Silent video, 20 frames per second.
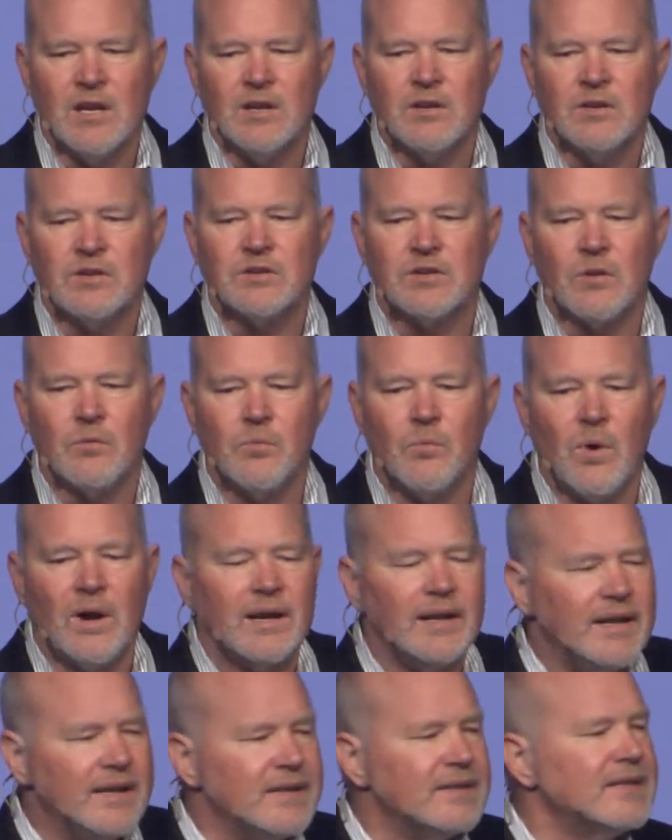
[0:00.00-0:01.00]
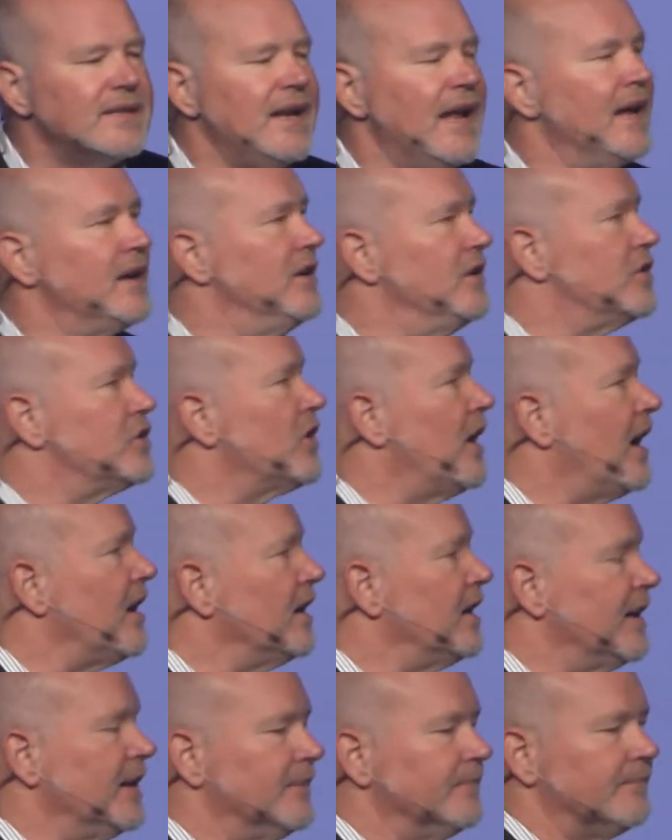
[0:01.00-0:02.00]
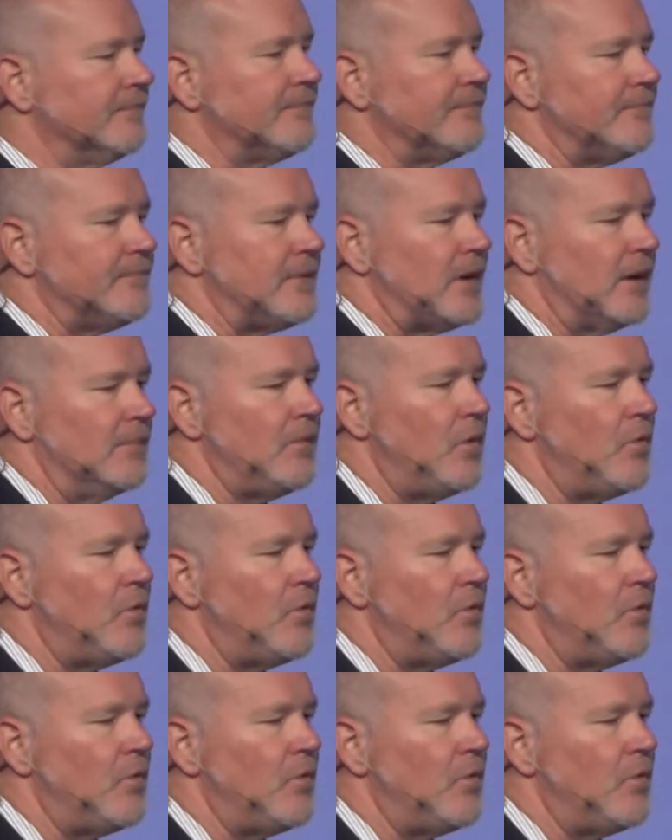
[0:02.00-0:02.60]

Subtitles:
So what is net neutrality? I mean,